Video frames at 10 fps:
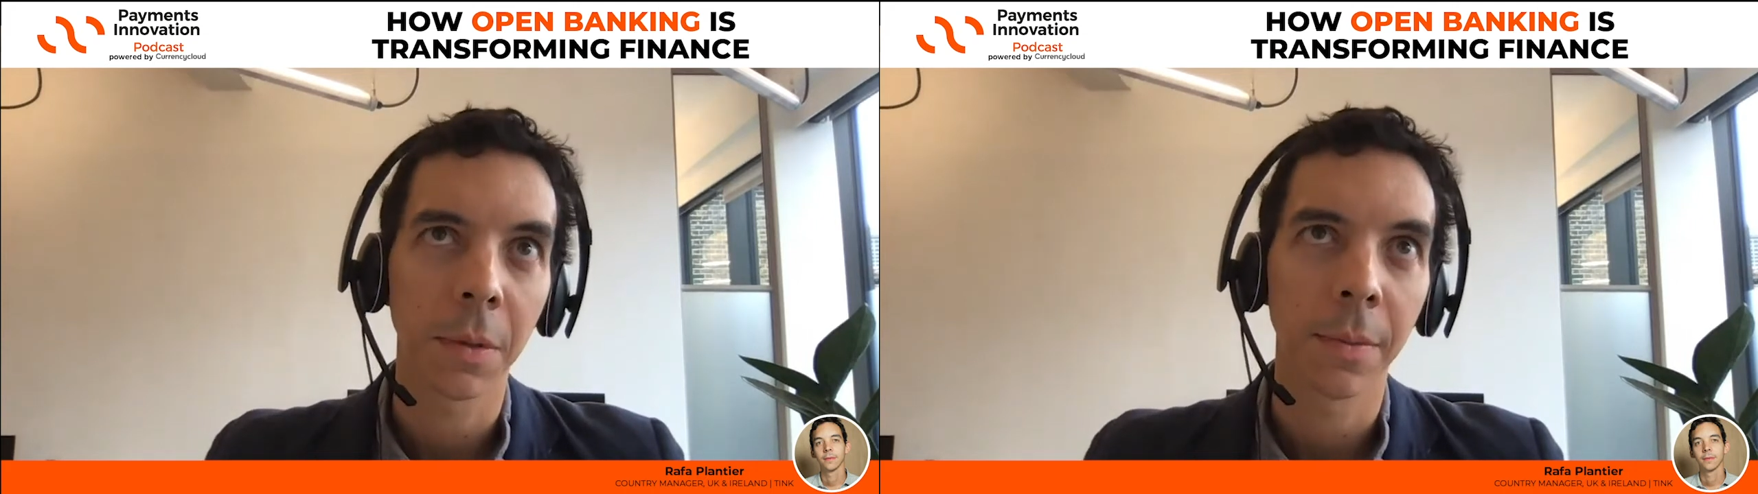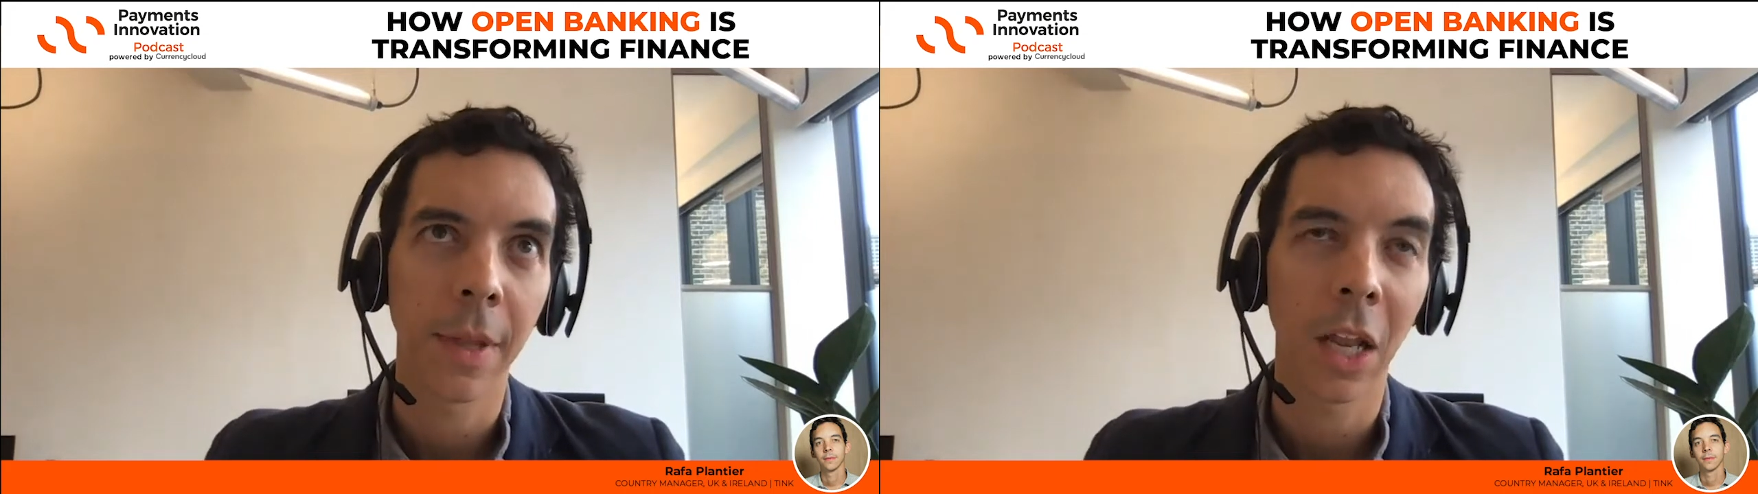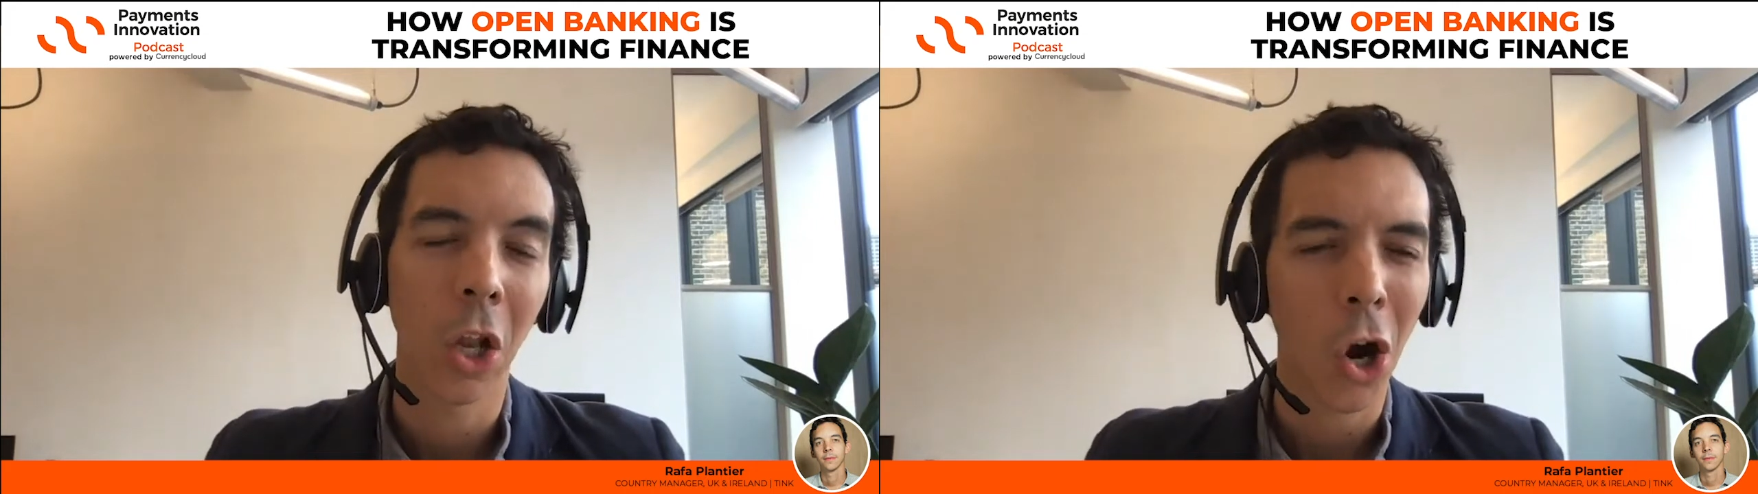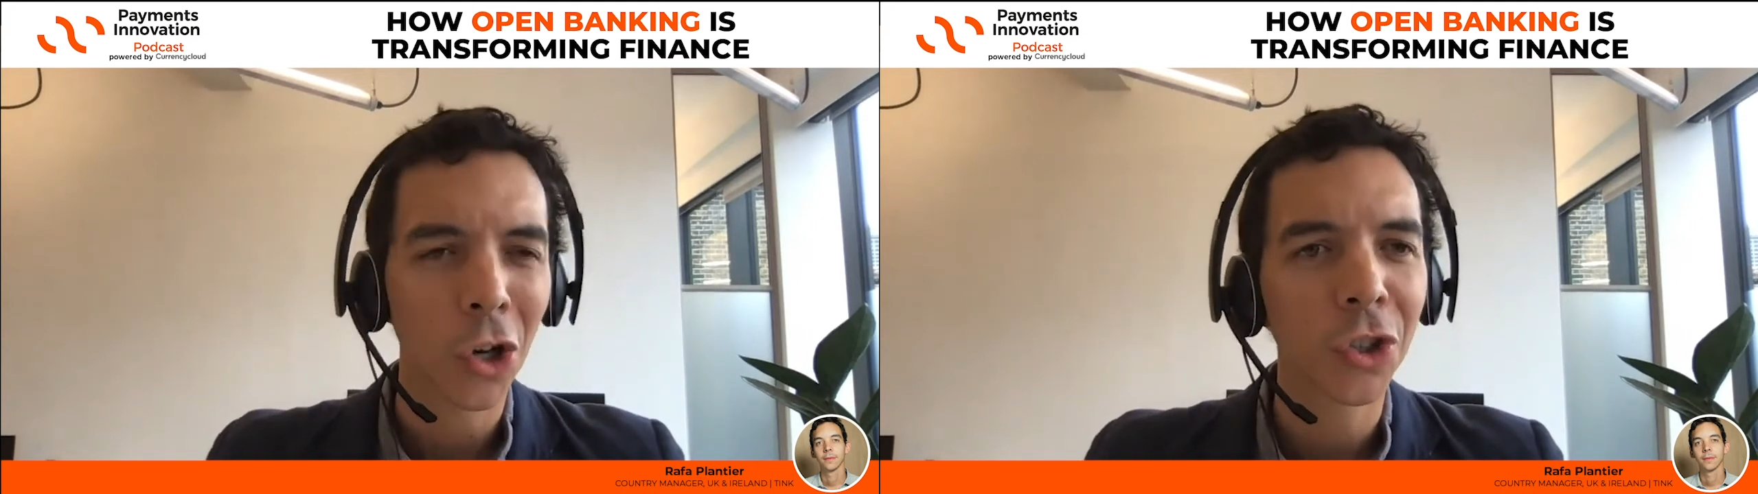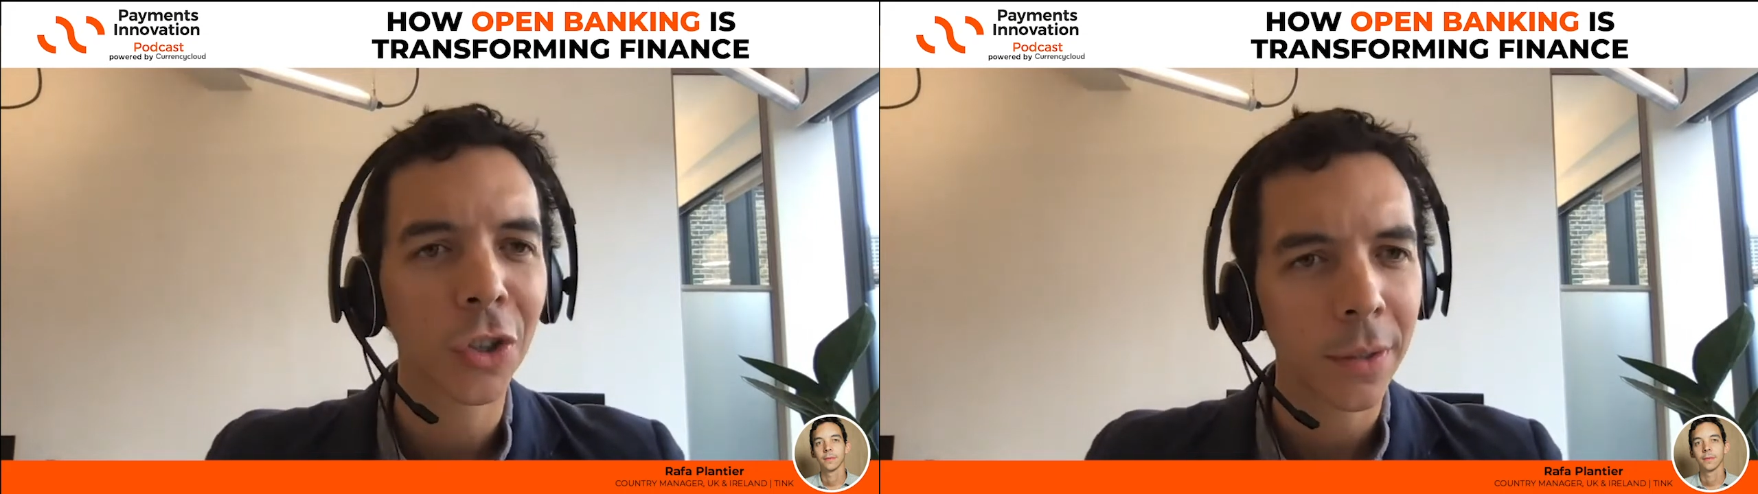
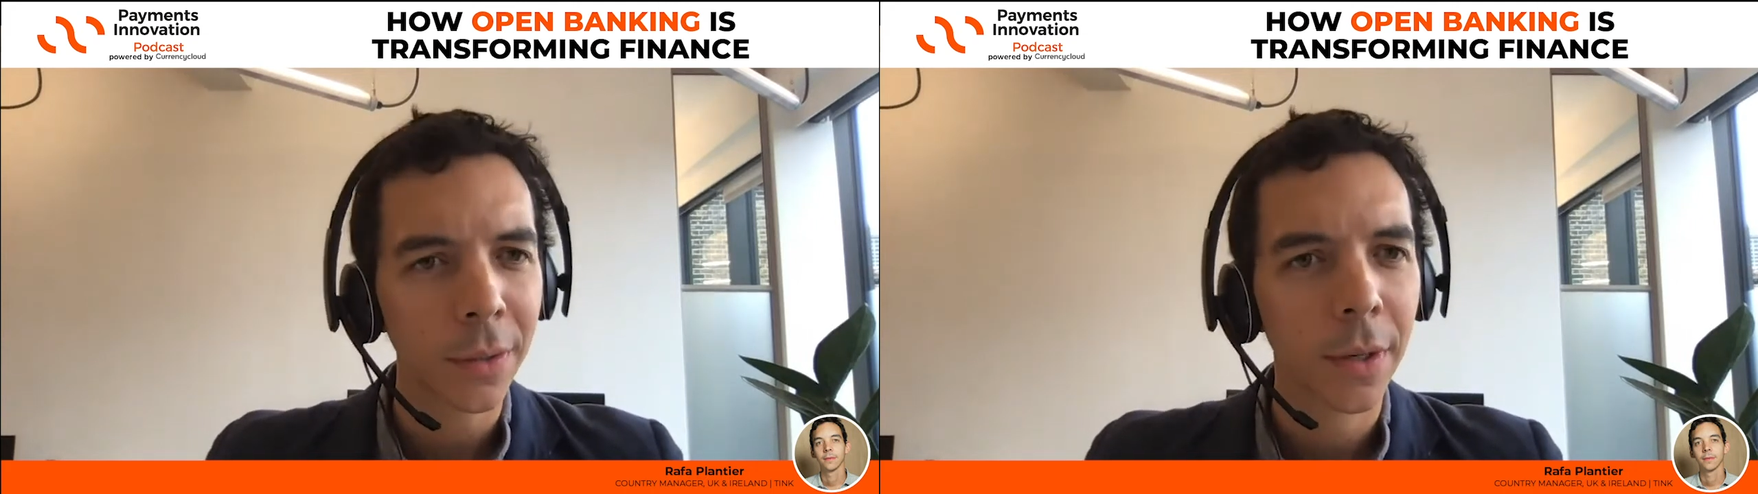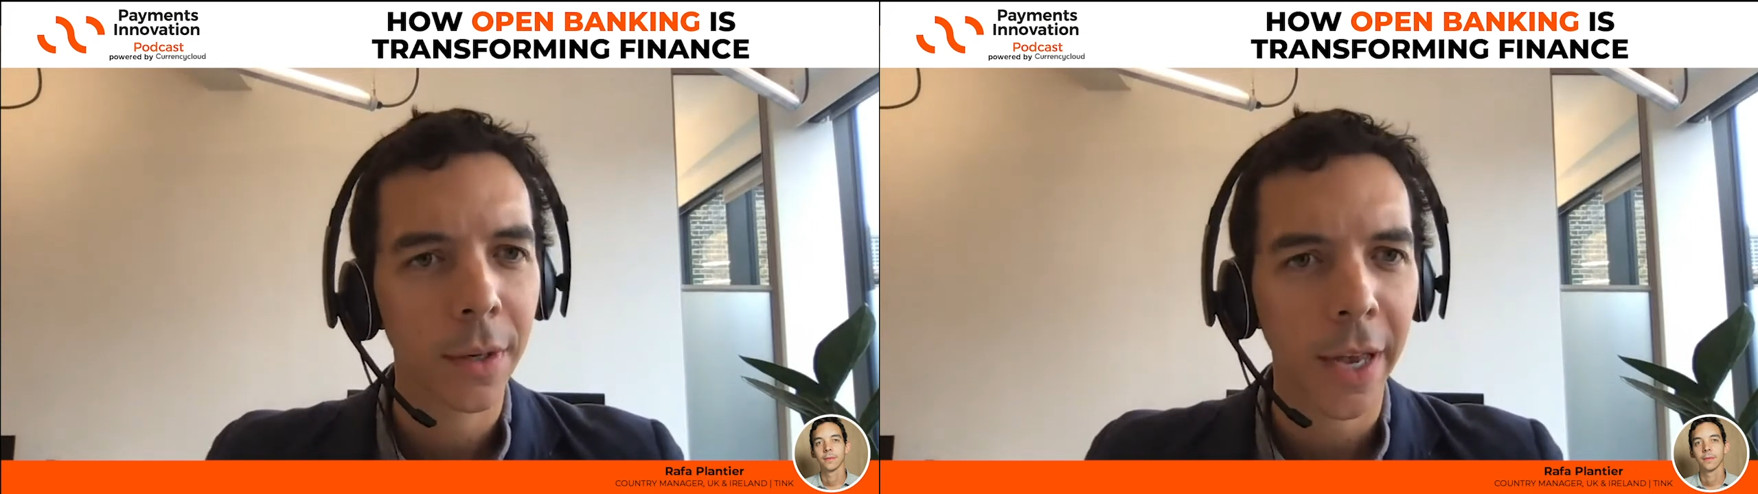larger